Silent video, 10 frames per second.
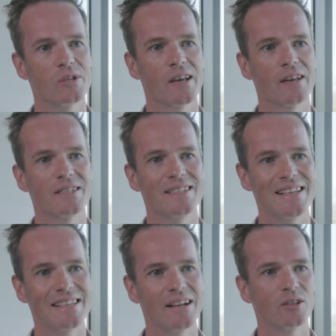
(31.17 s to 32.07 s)
to get as
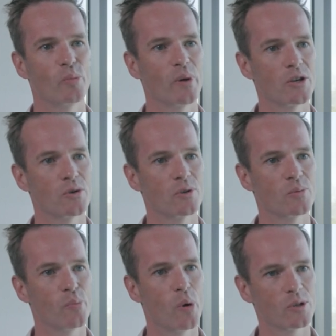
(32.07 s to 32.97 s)
detailed a picture as
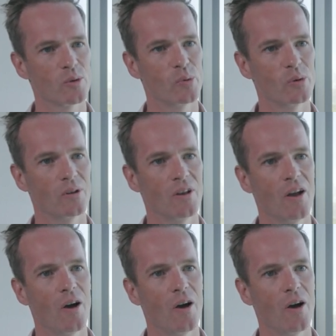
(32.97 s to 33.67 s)
possible